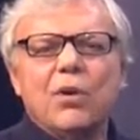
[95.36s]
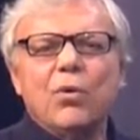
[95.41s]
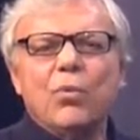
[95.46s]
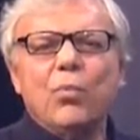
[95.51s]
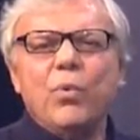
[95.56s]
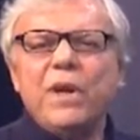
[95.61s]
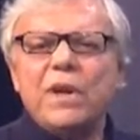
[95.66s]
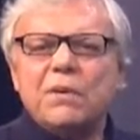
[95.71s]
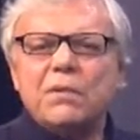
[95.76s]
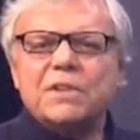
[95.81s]

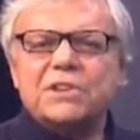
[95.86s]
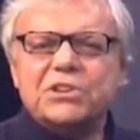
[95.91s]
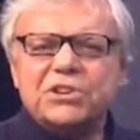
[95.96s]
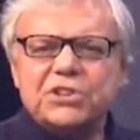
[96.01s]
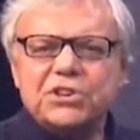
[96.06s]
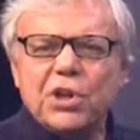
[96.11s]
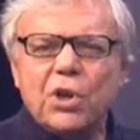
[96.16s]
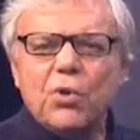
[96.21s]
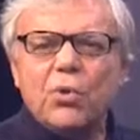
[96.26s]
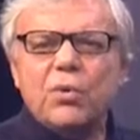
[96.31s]
We are a
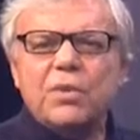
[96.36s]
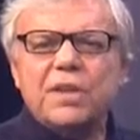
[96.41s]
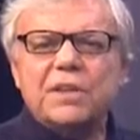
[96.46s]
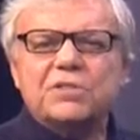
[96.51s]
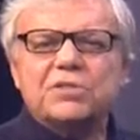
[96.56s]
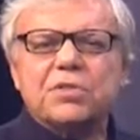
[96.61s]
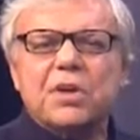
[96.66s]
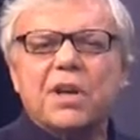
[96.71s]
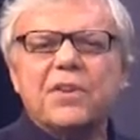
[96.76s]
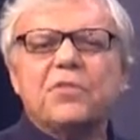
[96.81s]
show
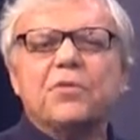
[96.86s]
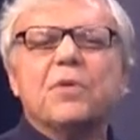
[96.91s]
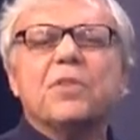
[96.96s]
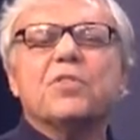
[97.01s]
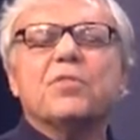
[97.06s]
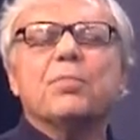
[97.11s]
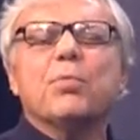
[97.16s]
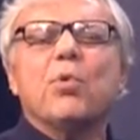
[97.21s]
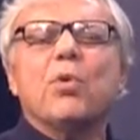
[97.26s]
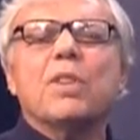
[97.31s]
that tries to
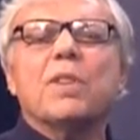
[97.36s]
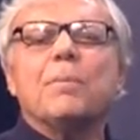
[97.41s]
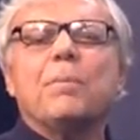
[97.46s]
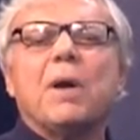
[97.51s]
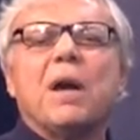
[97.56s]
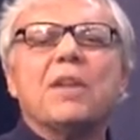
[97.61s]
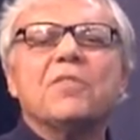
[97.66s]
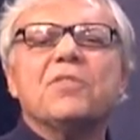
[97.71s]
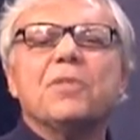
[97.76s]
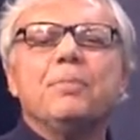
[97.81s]
explore the
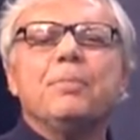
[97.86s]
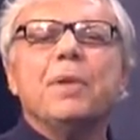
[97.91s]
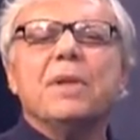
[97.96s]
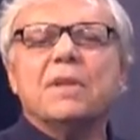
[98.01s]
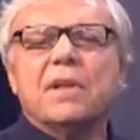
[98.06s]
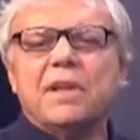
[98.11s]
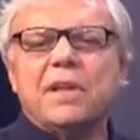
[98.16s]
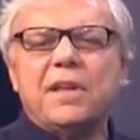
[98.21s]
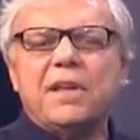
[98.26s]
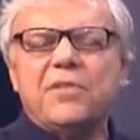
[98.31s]

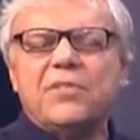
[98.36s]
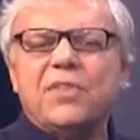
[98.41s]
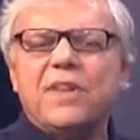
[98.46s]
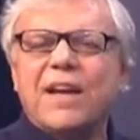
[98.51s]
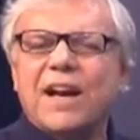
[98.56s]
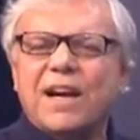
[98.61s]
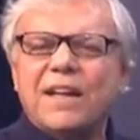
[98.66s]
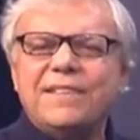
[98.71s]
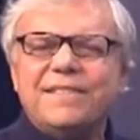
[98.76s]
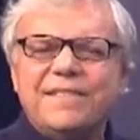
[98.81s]
possibilities, the
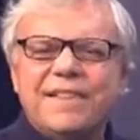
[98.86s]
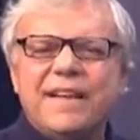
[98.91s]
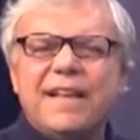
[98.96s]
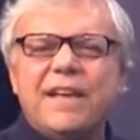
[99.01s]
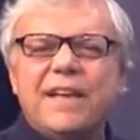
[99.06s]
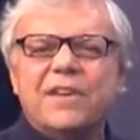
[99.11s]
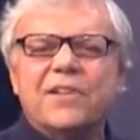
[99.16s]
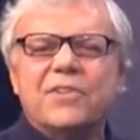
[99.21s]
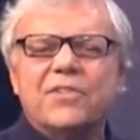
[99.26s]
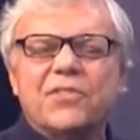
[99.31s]

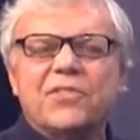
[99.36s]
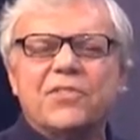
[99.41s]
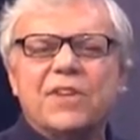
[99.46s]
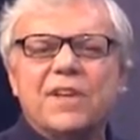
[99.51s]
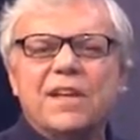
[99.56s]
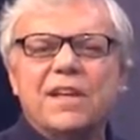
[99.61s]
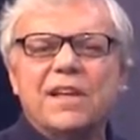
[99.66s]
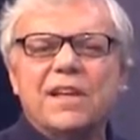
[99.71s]
ideas,